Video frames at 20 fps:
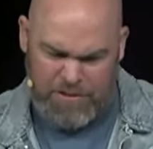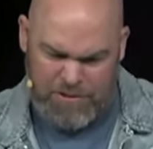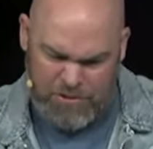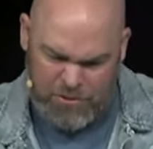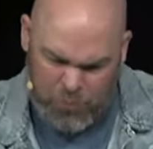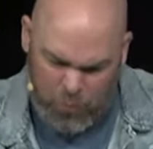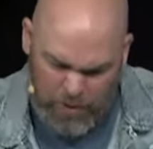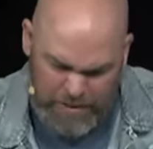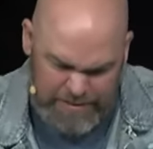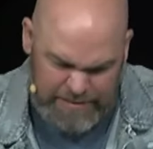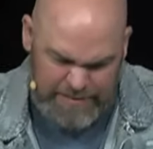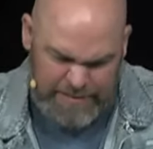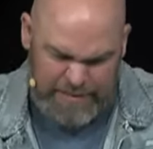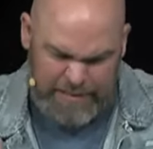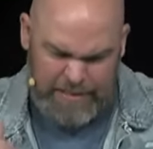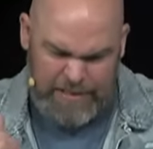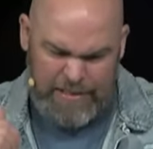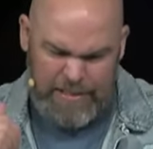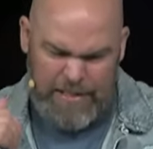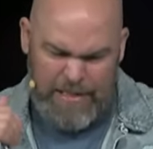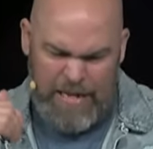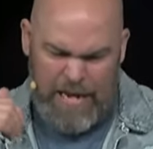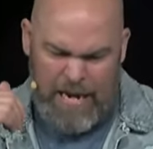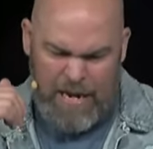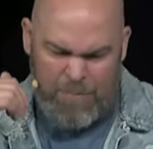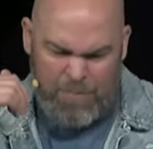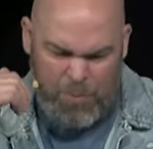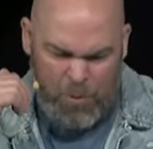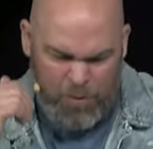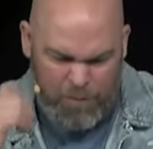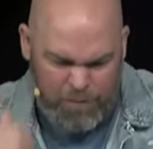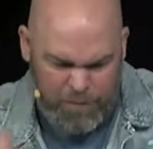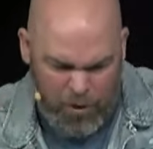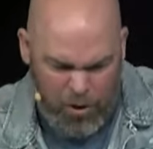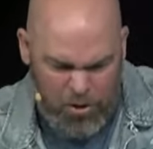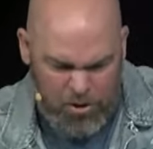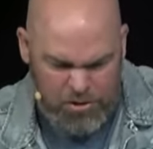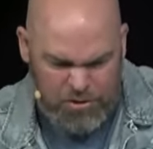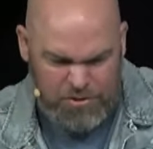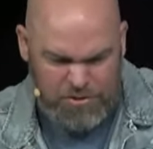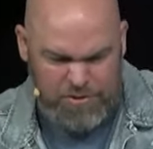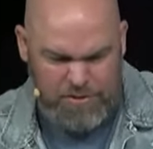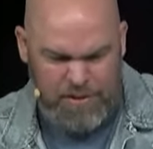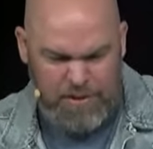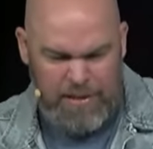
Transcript: is twisted and perverse